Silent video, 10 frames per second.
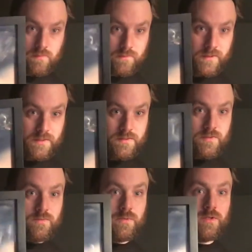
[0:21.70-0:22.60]
find
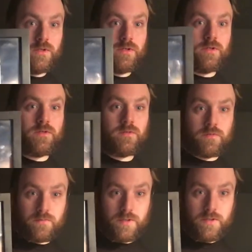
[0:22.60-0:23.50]
some uh,
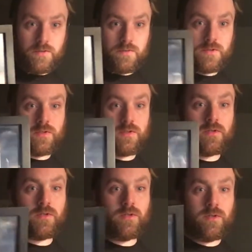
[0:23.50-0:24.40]
nails
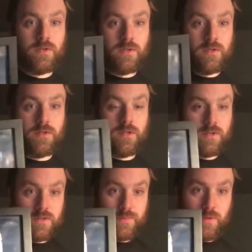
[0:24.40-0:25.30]
and nail
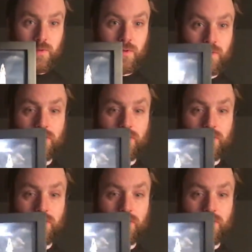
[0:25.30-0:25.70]
to my wall.